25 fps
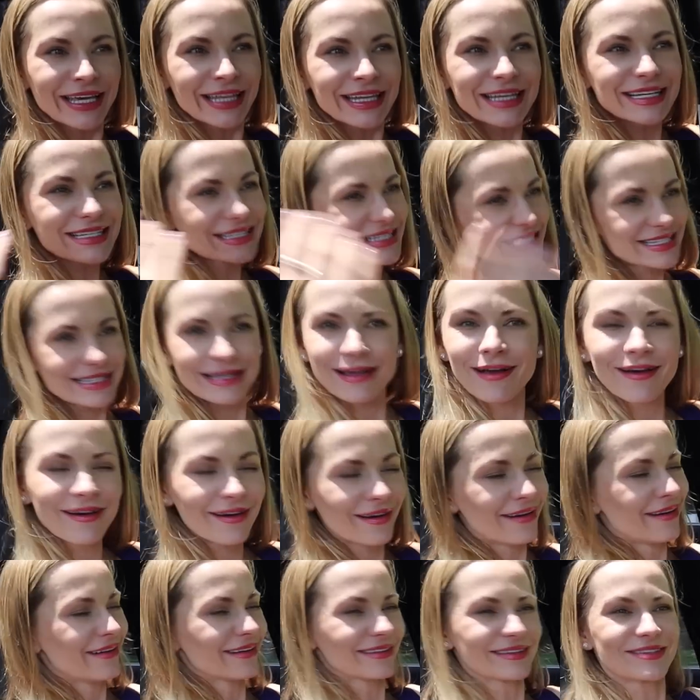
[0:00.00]
this?
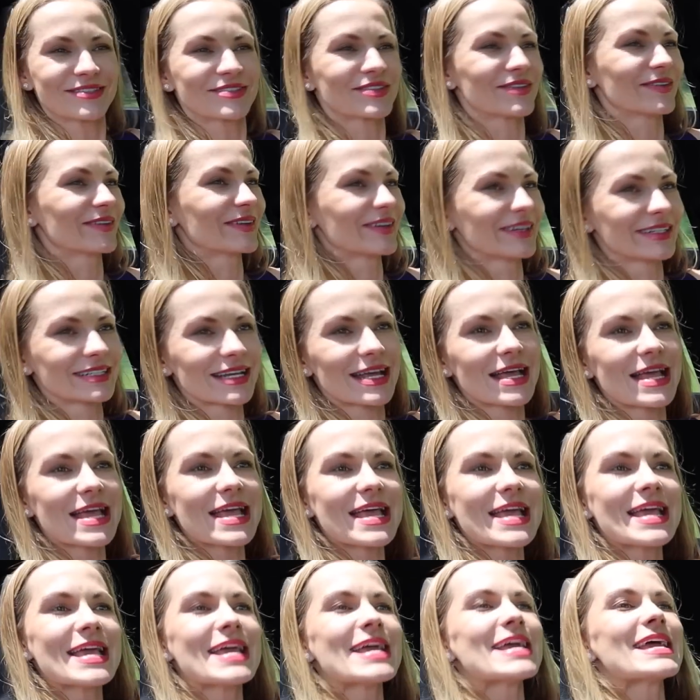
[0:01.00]
Oh, it's so good.
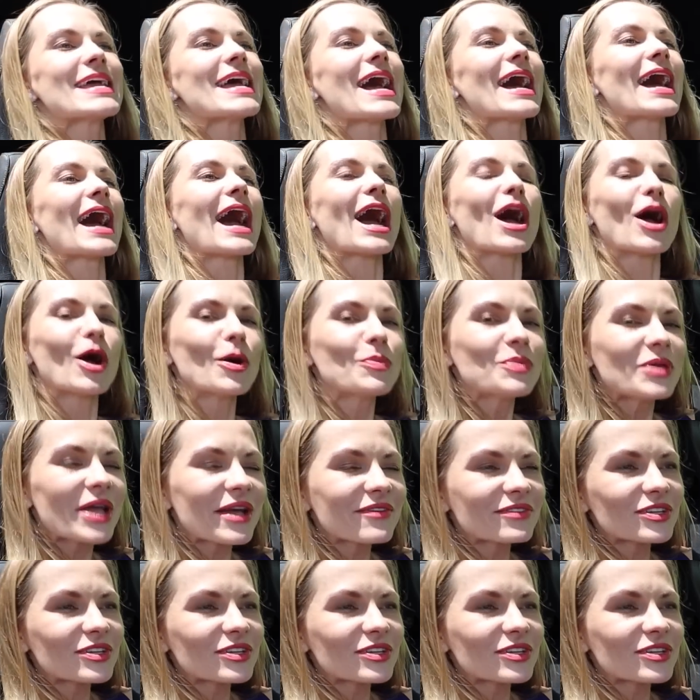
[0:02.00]
I hope you have